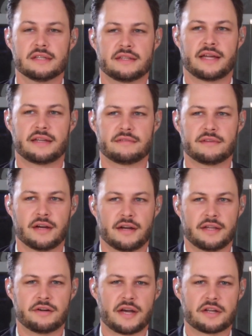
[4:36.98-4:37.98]
that
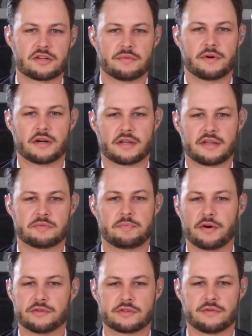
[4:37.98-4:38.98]
international markets
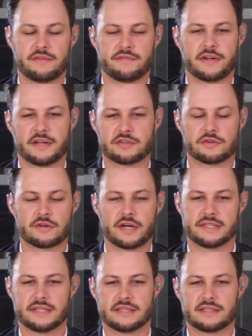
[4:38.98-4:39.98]
post-Great Financial
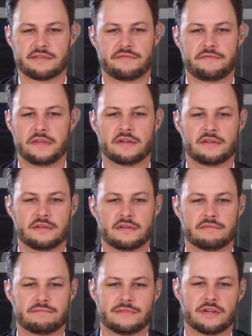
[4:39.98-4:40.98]
Crisis
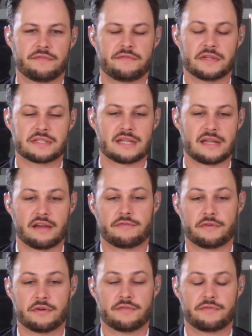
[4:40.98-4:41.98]
feels like
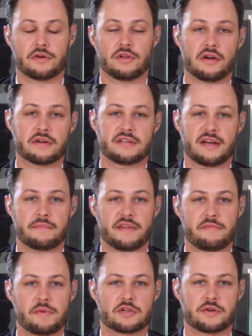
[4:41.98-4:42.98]
for a long time
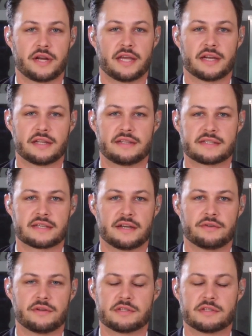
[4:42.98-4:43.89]
they've been trading at a discount,